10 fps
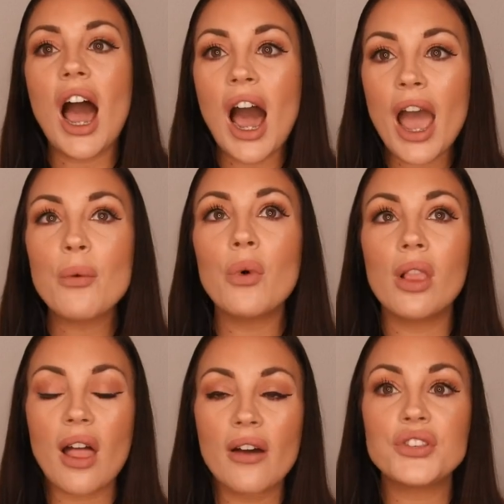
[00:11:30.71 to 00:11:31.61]
I
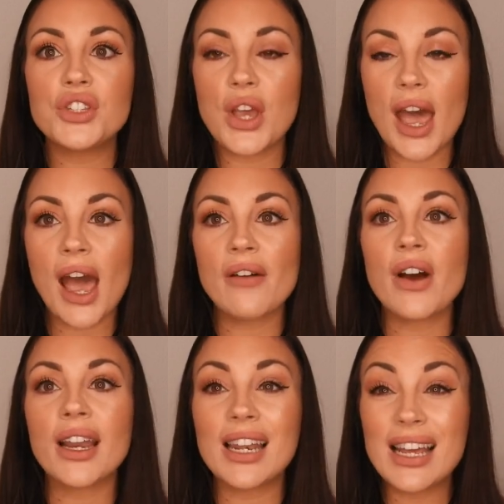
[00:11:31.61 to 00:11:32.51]
would love to
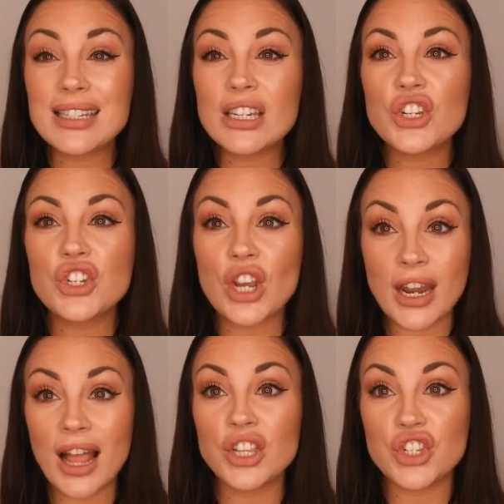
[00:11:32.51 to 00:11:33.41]
have a classic
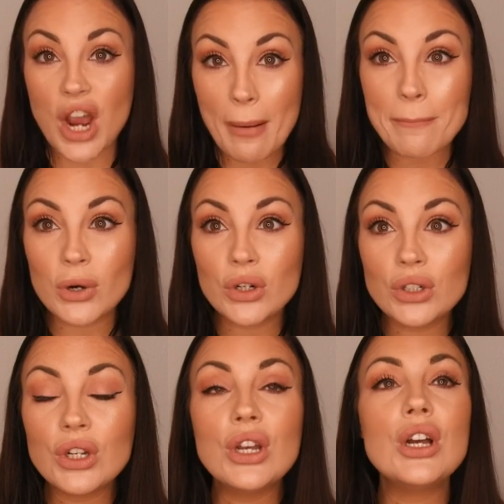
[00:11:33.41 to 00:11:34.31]
Chanel
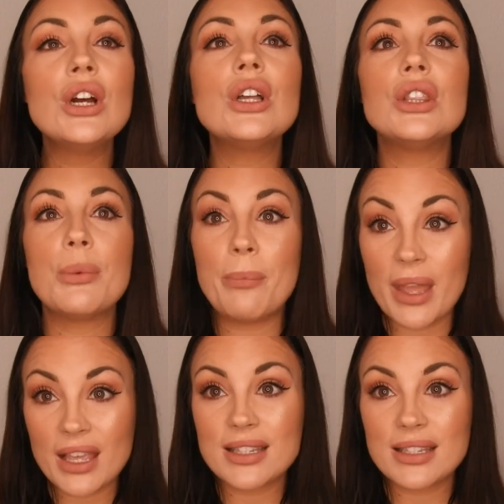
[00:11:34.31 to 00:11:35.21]
Jumbo, the
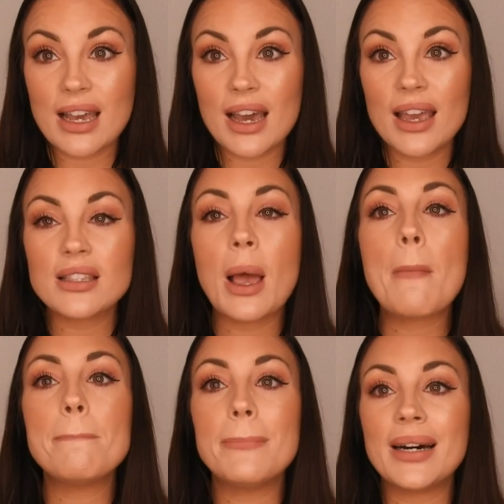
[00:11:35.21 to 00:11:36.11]
biggest size,
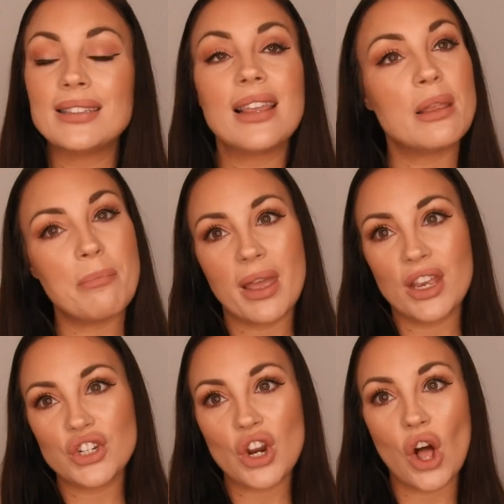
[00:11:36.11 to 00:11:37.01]
but in the
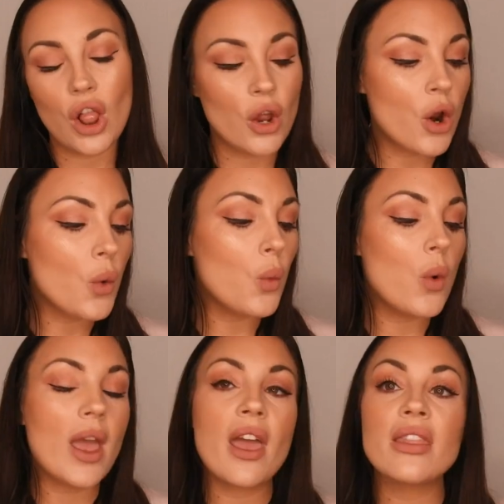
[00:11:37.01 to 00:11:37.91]
beige color
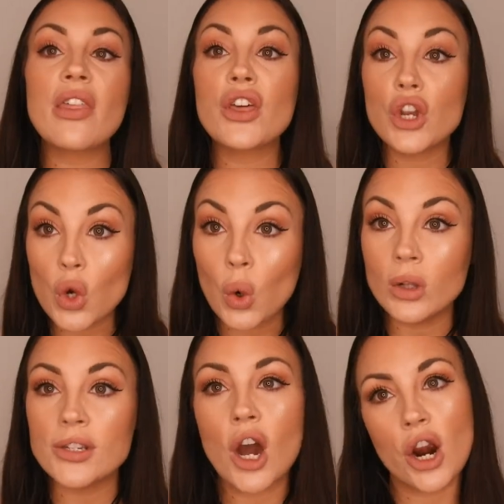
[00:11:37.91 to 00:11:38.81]
with the
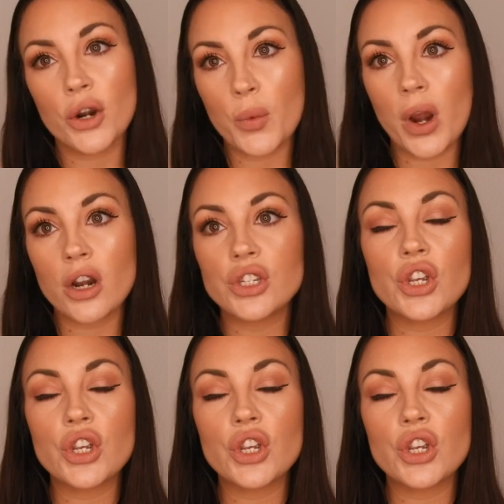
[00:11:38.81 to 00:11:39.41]
gold hardware.